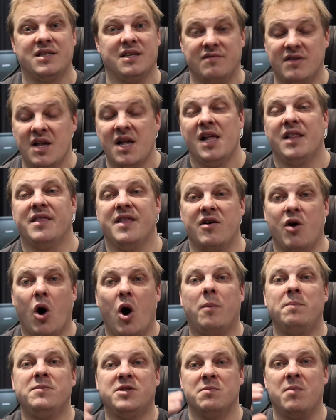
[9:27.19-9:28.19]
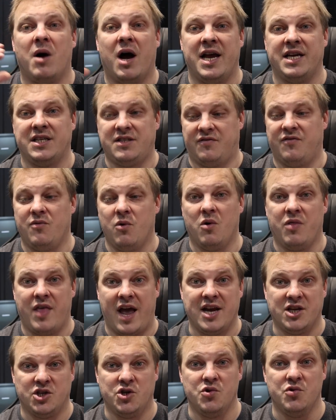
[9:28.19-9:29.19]
They're optimized for
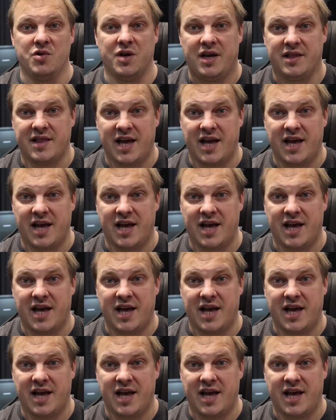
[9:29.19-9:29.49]
that unit.